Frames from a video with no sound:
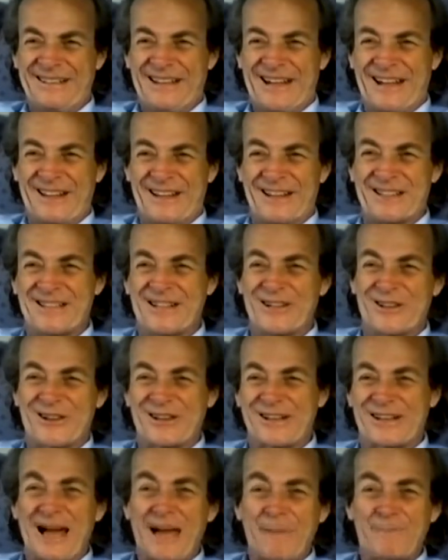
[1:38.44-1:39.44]
that it doesn't
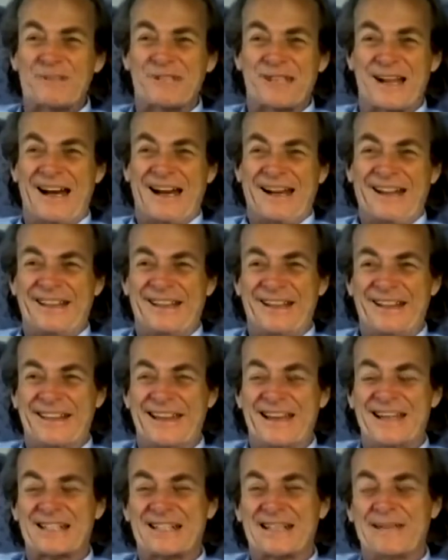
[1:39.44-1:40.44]
look lopsided, that it
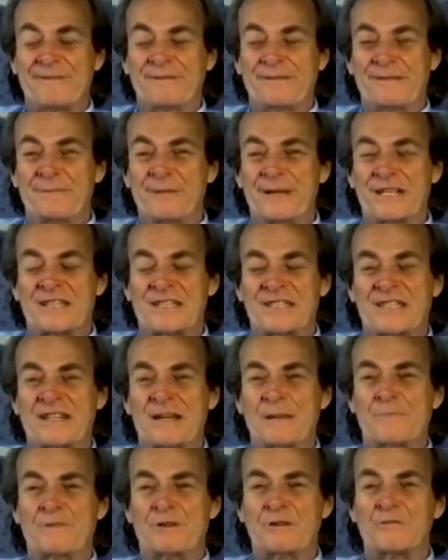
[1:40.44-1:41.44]
takes left and mixes it
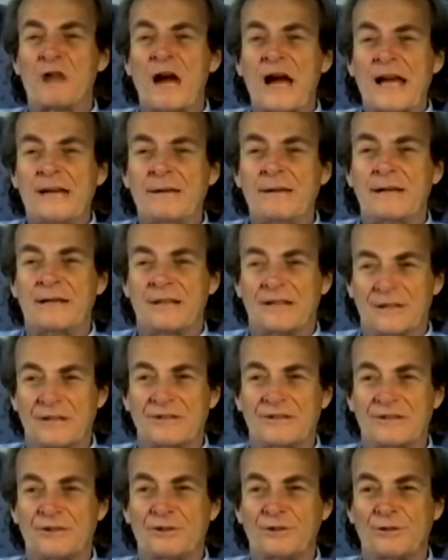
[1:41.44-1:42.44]
up with right, and it
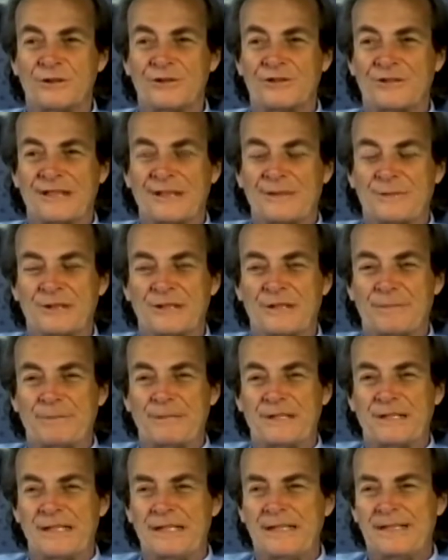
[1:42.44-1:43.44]
doesn't do the same with up
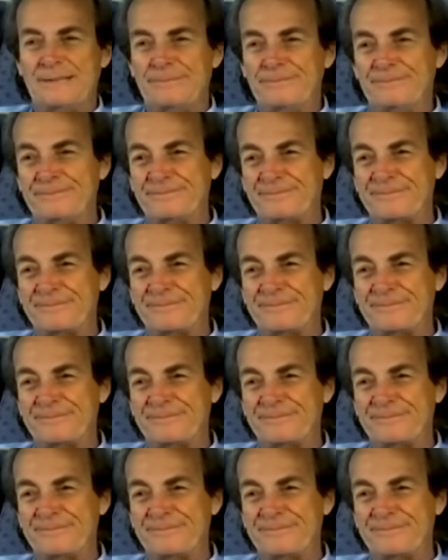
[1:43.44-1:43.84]
and down.